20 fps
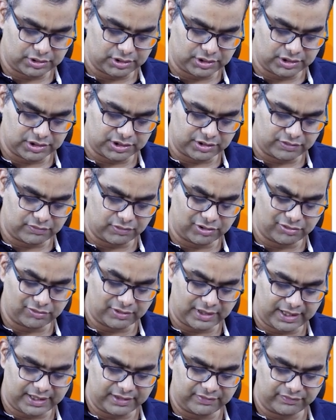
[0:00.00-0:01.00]
is equal
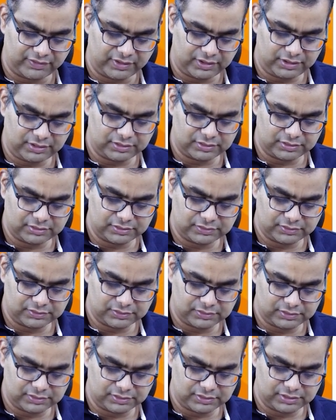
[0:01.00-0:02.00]
to alpha,
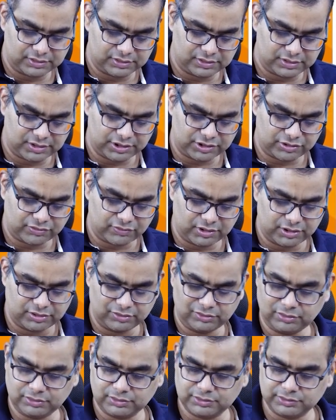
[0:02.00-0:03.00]
that's equal
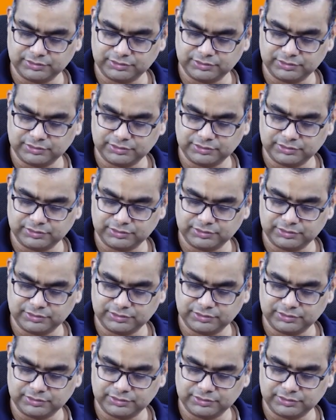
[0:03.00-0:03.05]
to